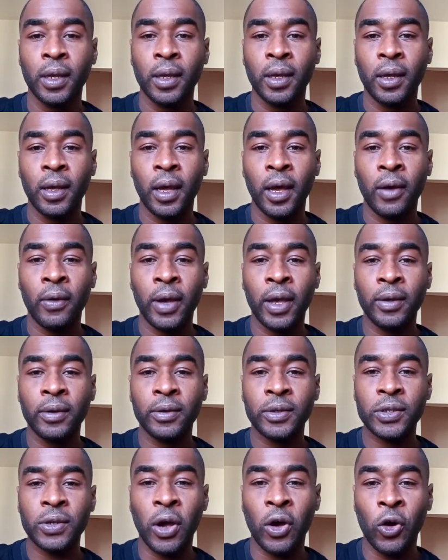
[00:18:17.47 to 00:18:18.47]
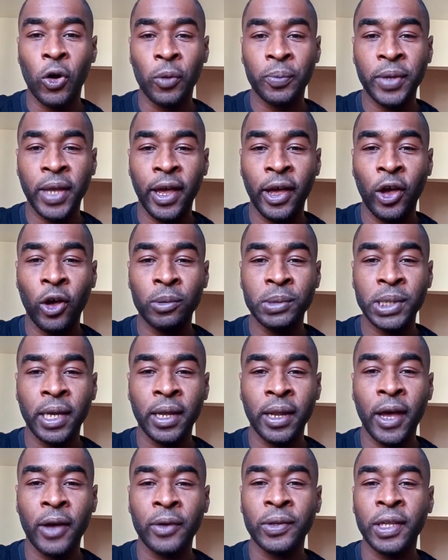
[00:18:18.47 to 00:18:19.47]
All right? So I hope that helped y'all
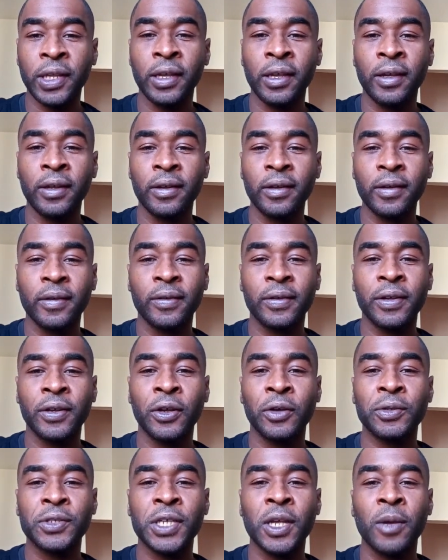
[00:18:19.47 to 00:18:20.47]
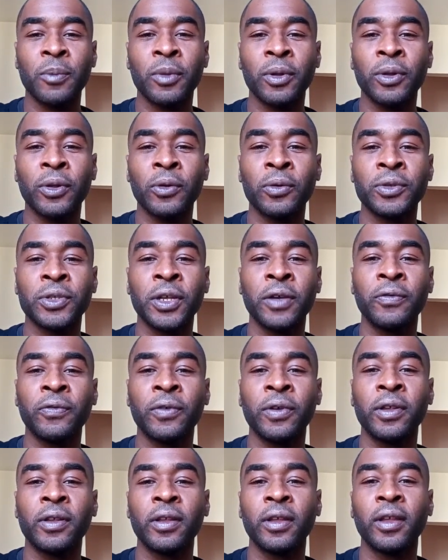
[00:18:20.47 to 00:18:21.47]
out there. You know, something a little
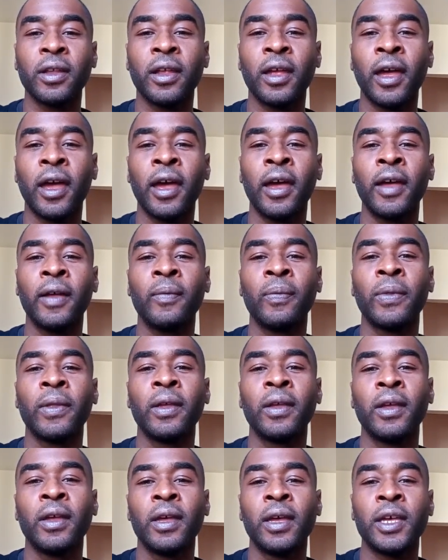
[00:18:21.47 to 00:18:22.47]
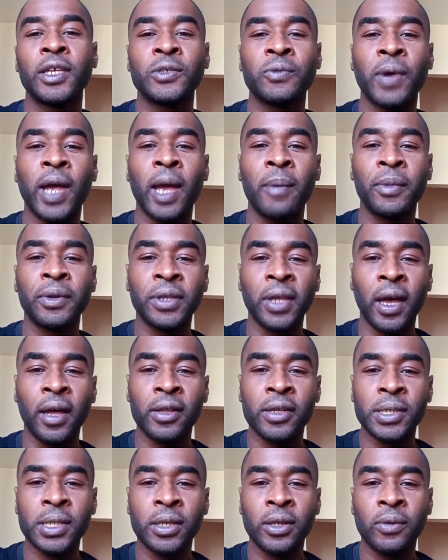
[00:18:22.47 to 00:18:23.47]
different. All right? It's Rap
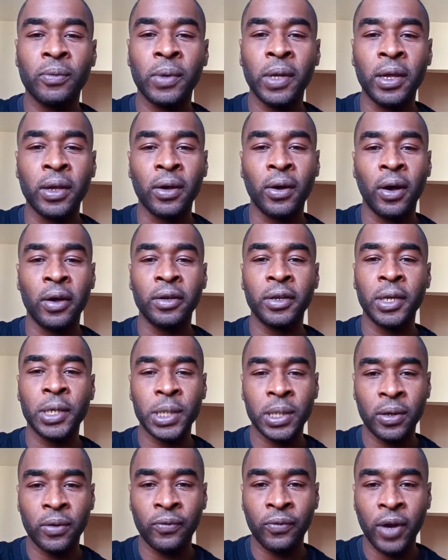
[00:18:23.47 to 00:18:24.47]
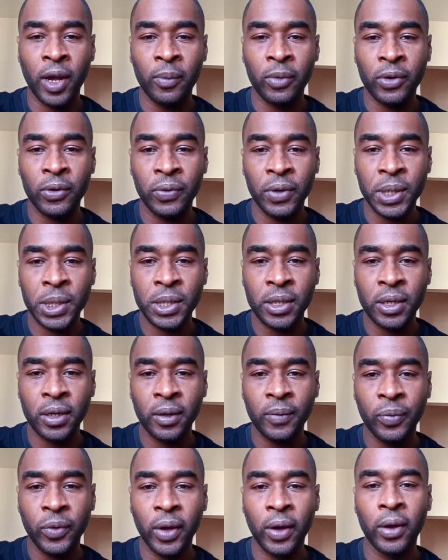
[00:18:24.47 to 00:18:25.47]
Mythology, the reincarnation of
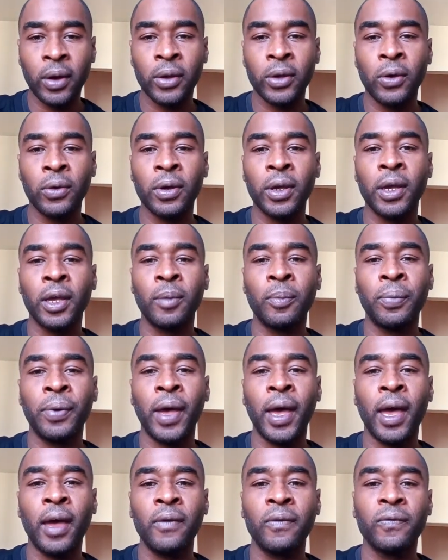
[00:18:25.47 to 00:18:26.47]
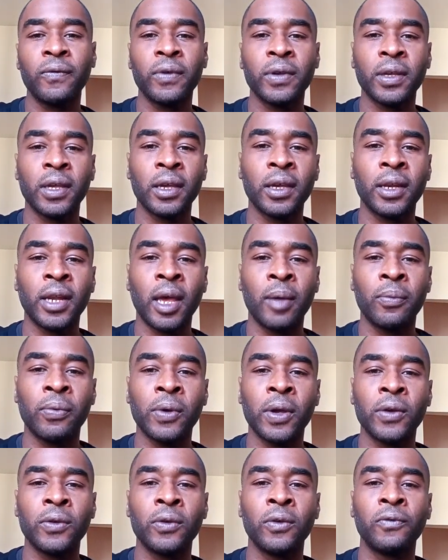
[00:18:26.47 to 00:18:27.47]
Ramakrishna, a Hayoka empath, kicking that
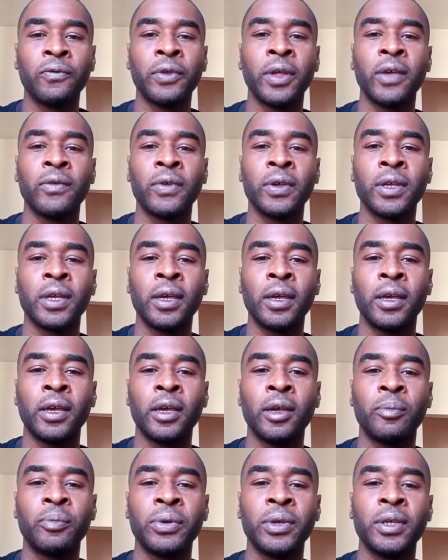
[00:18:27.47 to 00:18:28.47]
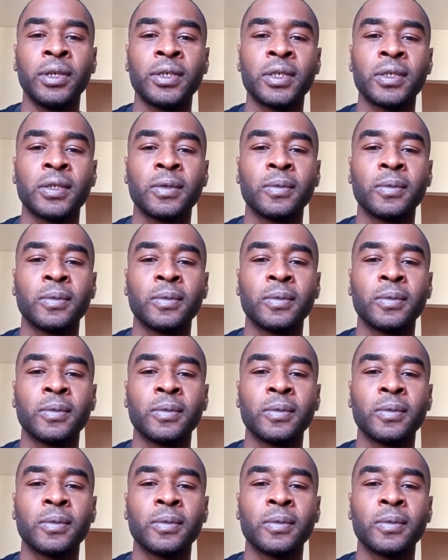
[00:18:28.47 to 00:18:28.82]
brand new flavor in your ear. Peace.